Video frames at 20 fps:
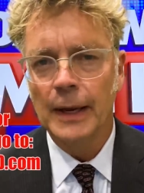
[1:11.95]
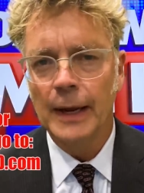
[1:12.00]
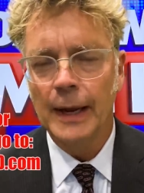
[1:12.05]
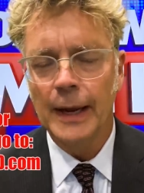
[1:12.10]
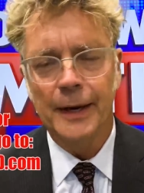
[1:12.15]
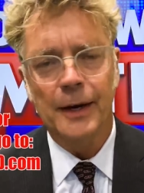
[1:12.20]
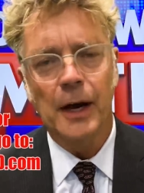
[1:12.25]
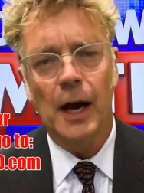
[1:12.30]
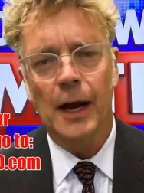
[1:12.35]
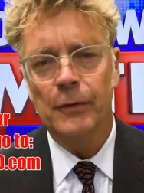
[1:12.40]

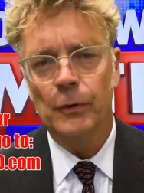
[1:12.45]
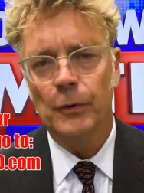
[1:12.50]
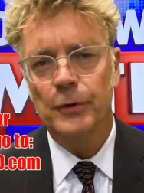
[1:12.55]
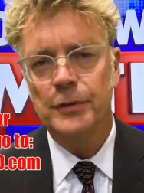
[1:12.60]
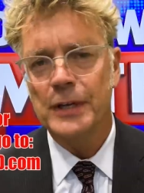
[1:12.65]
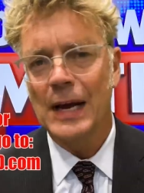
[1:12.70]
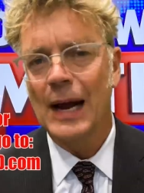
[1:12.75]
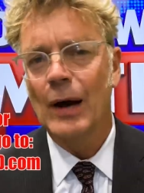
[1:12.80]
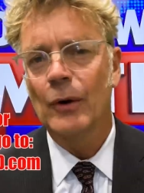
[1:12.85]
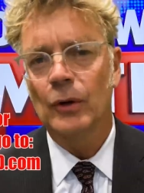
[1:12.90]
and either
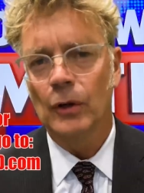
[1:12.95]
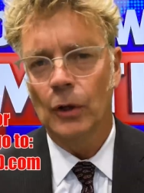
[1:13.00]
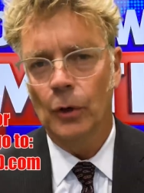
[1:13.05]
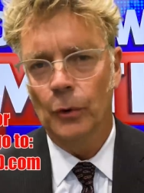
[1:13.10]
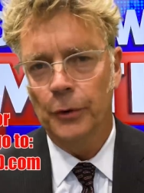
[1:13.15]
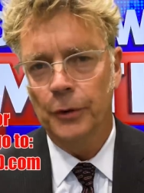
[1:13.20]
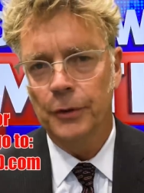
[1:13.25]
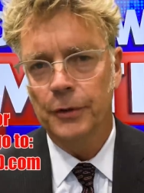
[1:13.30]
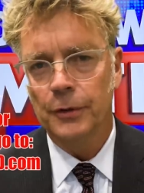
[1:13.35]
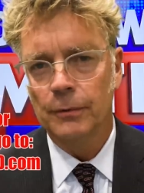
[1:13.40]

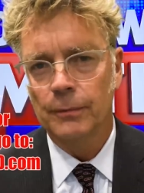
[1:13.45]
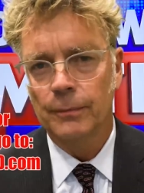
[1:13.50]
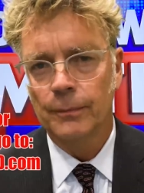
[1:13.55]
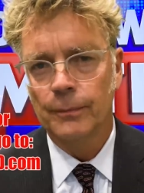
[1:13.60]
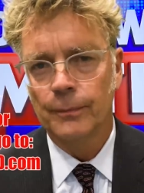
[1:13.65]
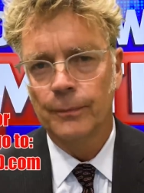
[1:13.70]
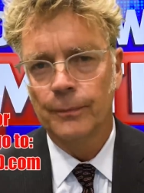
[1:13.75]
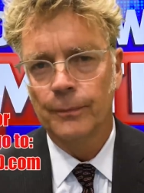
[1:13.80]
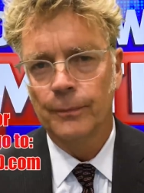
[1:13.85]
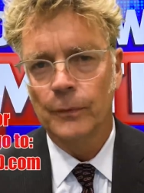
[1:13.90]
downloaded
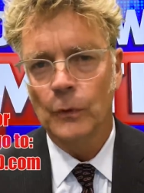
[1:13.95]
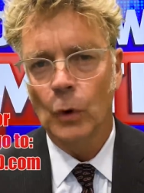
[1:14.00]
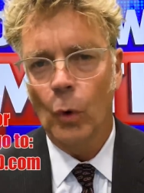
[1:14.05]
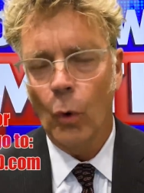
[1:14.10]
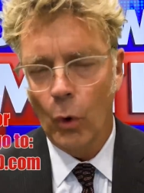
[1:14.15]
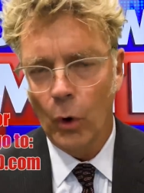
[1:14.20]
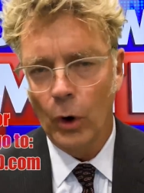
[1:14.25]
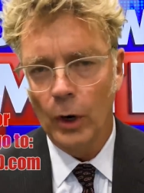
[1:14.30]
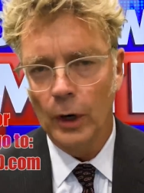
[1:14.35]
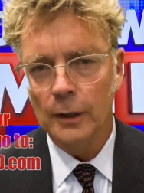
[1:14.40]

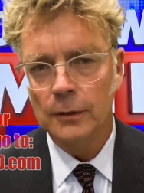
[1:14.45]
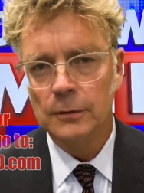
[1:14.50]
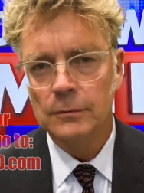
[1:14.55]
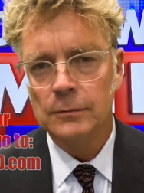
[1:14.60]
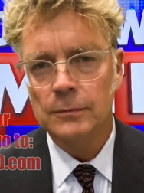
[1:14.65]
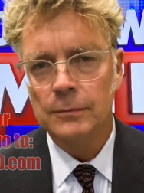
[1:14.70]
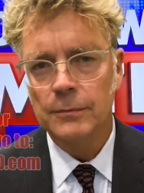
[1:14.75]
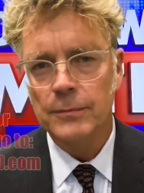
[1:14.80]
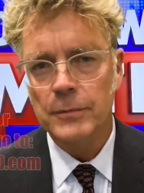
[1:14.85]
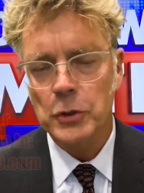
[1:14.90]
or
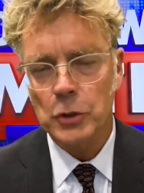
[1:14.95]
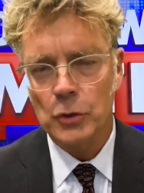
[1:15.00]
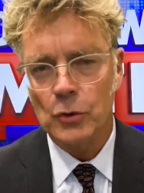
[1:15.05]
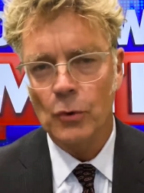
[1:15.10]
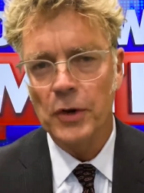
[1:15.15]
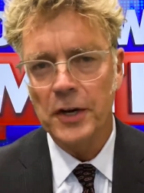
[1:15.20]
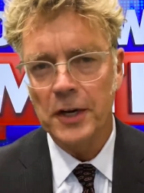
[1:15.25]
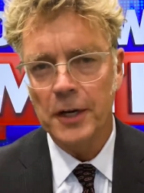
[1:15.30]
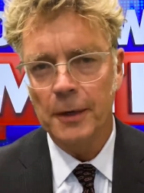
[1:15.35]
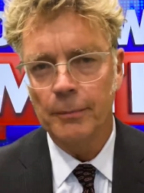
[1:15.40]

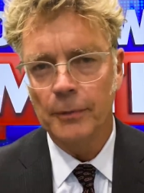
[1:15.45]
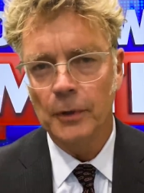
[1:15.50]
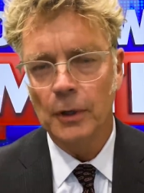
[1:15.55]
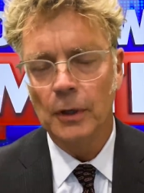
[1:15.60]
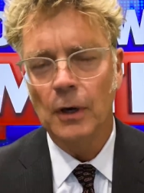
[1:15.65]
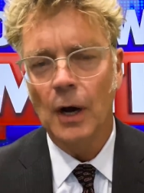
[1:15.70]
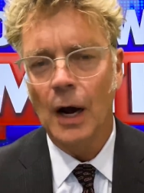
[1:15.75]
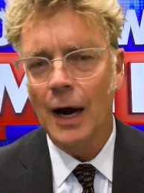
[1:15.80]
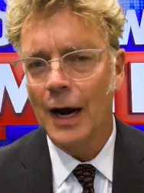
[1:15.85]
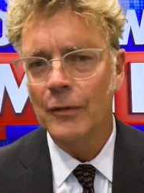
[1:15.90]
streamed
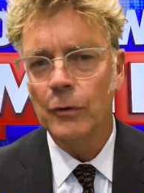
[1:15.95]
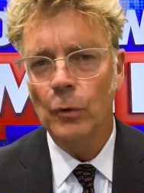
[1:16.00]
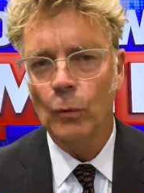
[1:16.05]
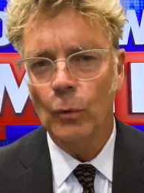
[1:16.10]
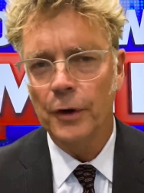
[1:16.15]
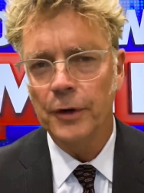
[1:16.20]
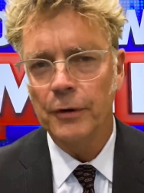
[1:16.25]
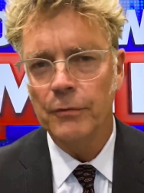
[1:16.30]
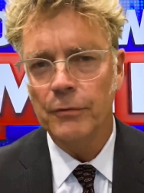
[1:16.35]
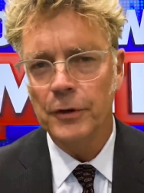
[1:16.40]
either
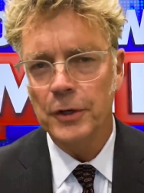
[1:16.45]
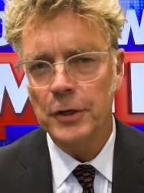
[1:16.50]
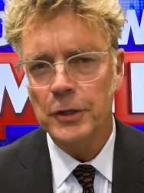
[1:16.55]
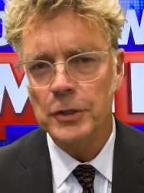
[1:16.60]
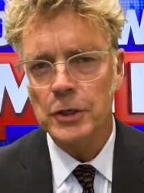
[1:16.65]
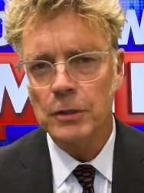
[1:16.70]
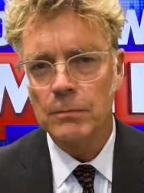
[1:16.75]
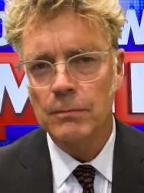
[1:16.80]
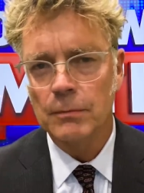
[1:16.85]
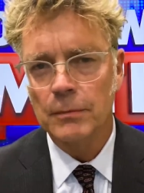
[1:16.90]
one of
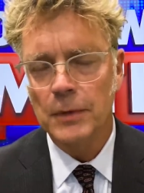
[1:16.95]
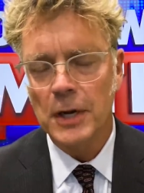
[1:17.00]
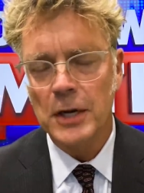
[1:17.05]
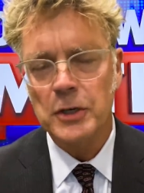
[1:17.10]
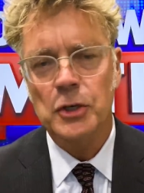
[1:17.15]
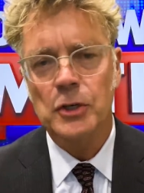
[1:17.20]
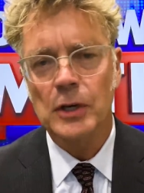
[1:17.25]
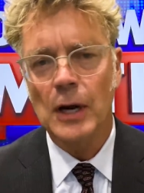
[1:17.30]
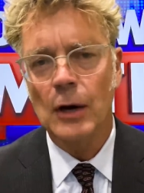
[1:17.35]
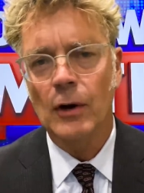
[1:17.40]
these
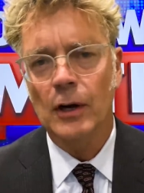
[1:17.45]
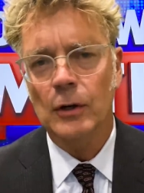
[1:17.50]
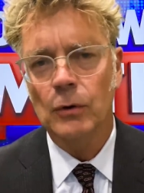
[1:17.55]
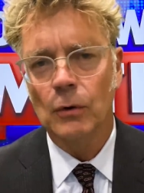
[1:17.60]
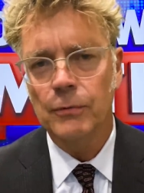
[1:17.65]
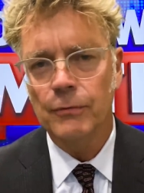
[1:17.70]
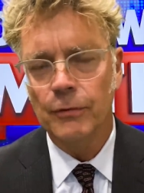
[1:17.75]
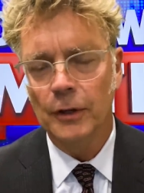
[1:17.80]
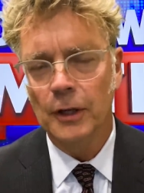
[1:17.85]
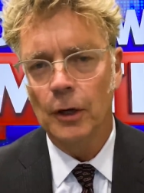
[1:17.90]
hysterical
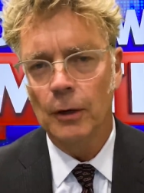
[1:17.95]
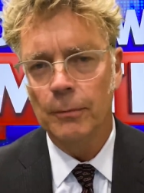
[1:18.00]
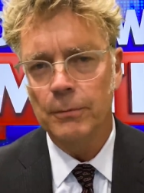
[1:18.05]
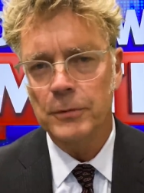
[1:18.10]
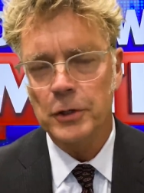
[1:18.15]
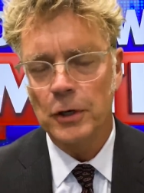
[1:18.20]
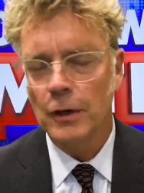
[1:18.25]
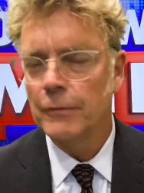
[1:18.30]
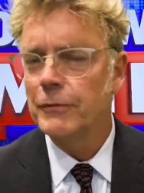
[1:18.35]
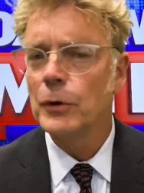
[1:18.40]
films.
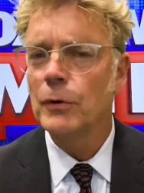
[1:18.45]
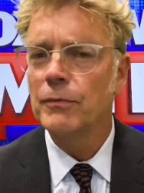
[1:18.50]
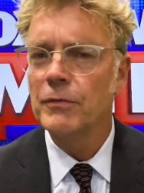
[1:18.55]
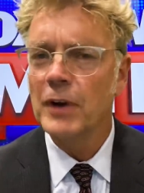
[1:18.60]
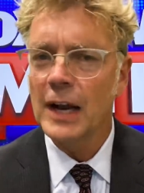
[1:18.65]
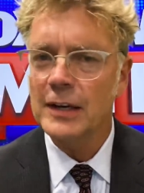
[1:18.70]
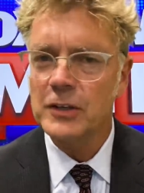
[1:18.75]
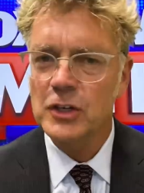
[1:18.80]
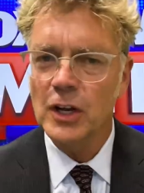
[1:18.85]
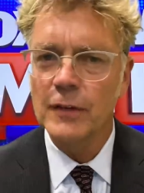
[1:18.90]
If you've
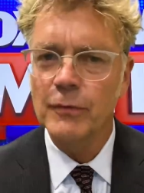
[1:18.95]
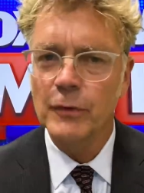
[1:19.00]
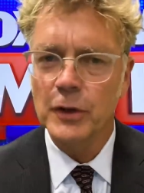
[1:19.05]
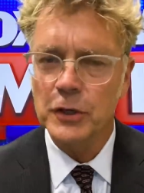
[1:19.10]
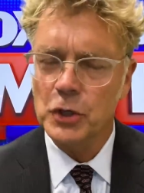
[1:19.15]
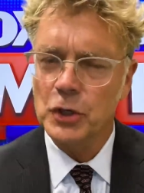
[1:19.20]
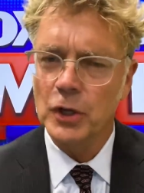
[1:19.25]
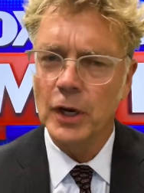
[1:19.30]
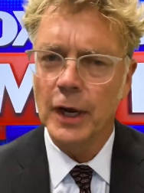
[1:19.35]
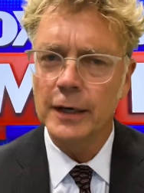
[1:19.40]
not done
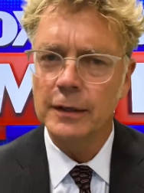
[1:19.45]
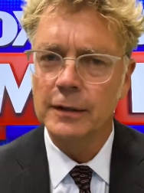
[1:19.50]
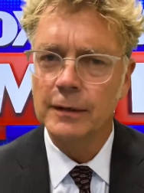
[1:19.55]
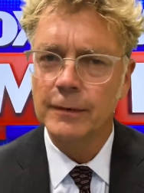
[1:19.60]
this yet,